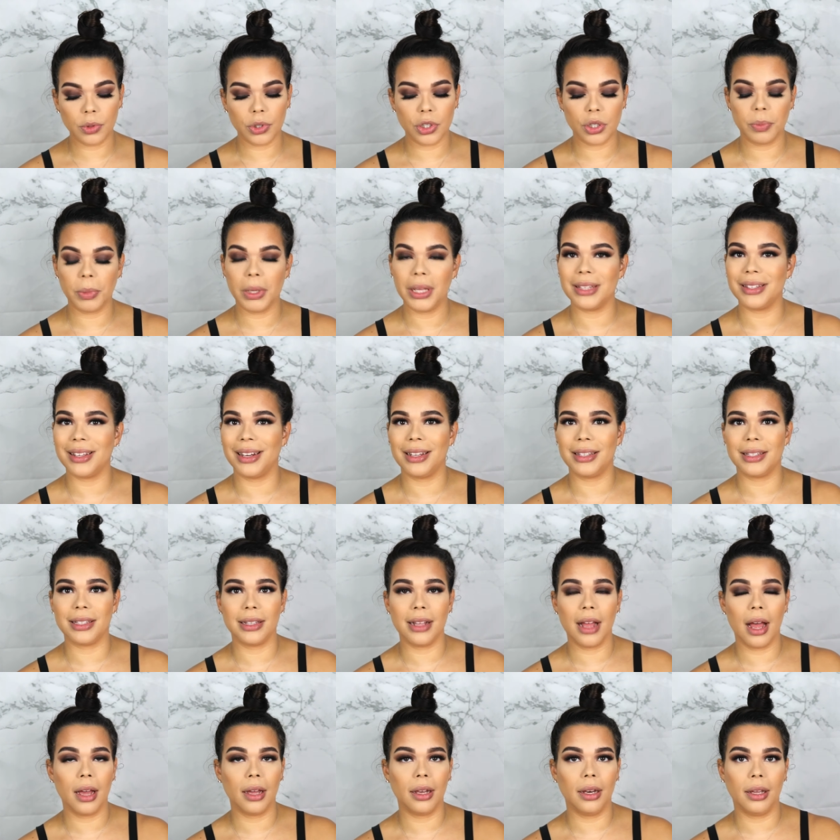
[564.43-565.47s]
which means that it's
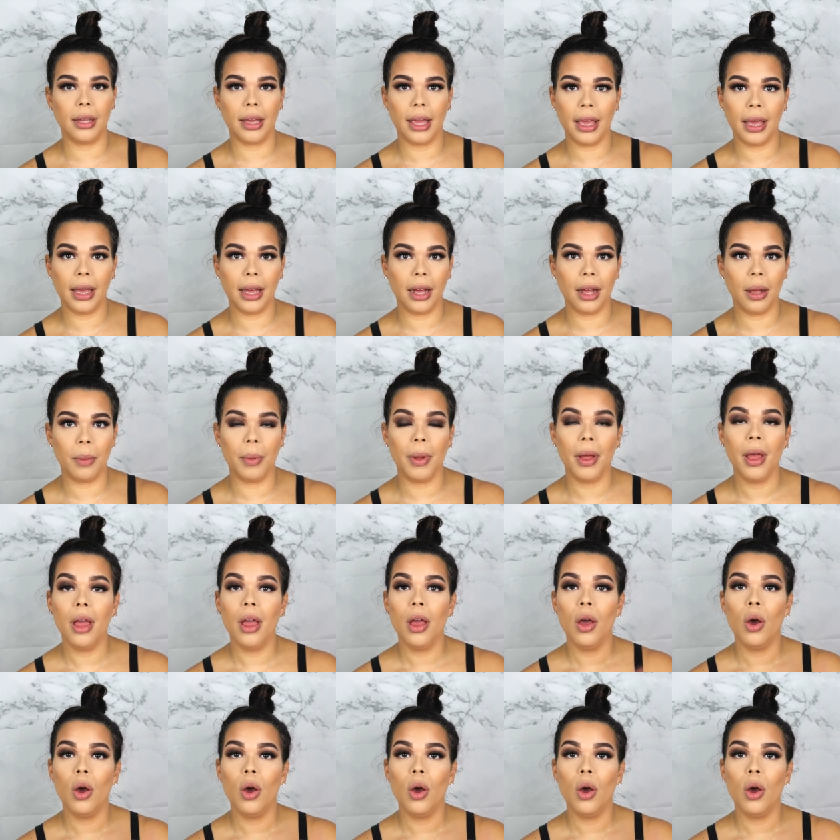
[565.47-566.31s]
not gonna cake up